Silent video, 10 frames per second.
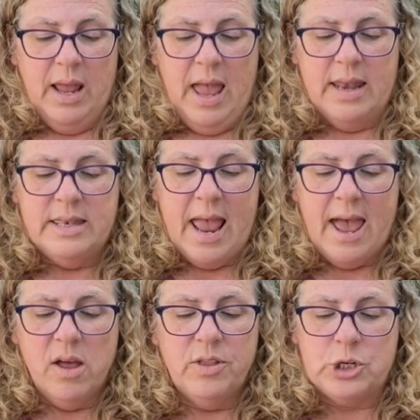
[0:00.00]
And
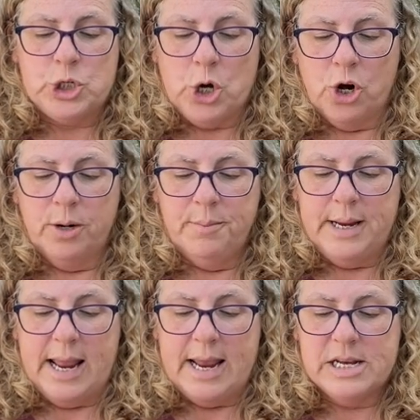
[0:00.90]
now the charm
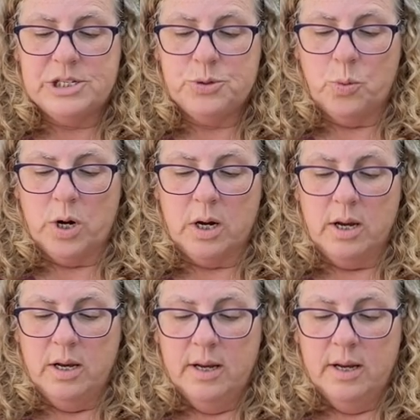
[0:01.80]
began to work.